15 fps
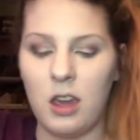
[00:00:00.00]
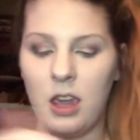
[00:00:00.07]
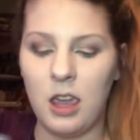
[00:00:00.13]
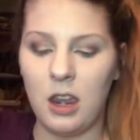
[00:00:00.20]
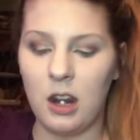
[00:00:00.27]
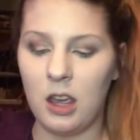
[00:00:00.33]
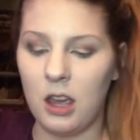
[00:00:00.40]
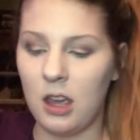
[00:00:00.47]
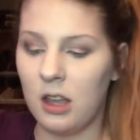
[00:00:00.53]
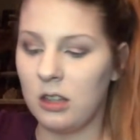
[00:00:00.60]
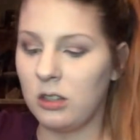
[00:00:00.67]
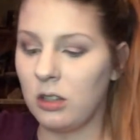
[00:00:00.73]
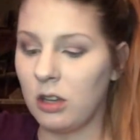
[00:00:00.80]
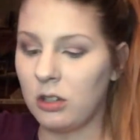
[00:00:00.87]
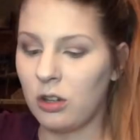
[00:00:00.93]
It
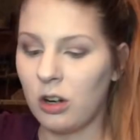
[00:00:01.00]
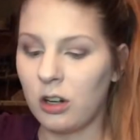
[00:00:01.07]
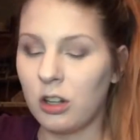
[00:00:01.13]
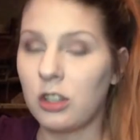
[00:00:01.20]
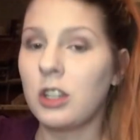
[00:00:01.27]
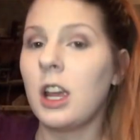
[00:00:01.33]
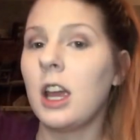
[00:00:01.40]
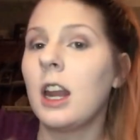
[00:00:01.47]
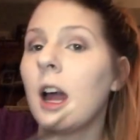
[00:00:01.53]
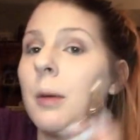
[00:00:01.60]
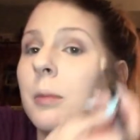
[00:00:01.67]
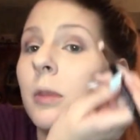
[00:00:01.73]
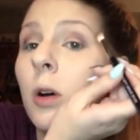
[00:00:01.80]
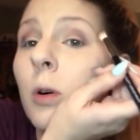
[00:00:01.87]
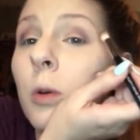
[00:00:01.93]
is a darker shade.
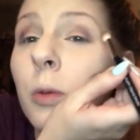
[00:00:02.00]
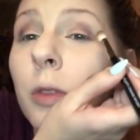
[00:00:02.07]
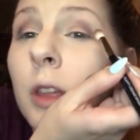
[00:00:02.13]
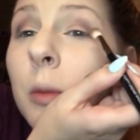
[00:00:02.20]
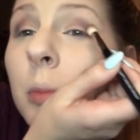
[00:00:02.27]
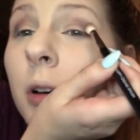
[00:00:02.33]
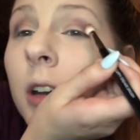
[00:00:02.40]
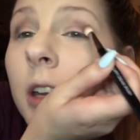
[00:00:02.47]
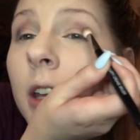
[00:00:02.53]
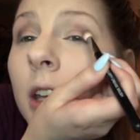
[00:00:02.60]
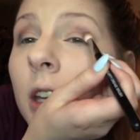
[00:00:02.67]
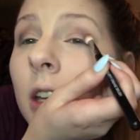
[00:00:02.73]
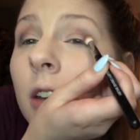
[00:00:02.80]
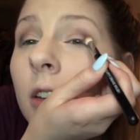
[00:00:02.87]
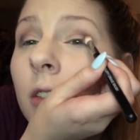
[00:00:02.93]
I'm only putting
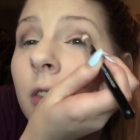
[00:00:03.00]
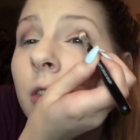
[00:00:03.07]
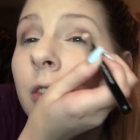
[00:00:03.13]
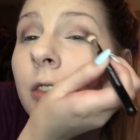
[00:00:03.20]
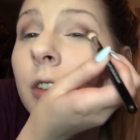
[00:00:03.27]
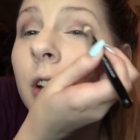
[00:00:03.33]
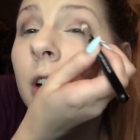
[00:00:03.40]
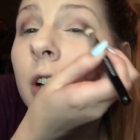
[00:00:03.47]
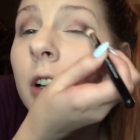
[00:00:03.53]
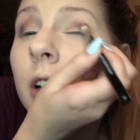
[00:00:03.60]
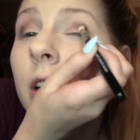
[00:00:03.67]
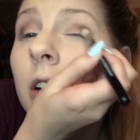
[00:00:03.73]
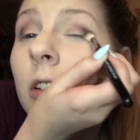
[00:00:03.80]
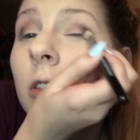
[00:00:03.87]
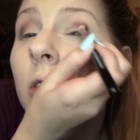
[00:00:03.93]
it in the
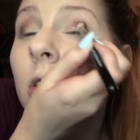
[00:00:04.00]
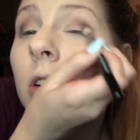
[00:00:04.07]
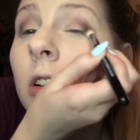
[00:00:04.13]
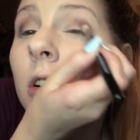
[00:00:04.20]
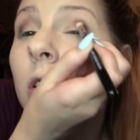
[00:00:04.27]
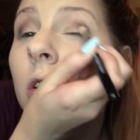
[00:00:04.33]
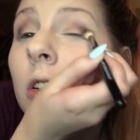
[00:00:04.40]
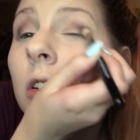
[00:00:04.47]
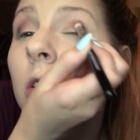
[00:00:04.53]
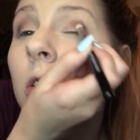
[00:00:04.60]
very corner.